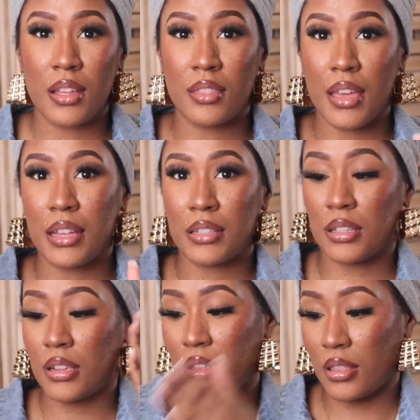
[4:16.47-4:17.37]
and that's
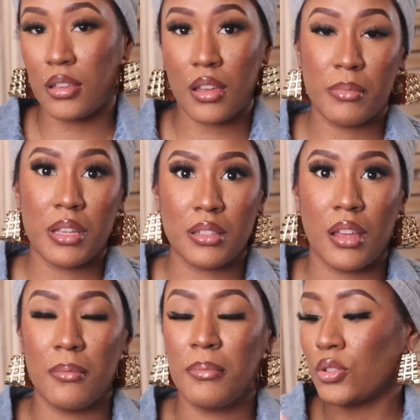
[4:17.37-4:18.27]
in the MSM.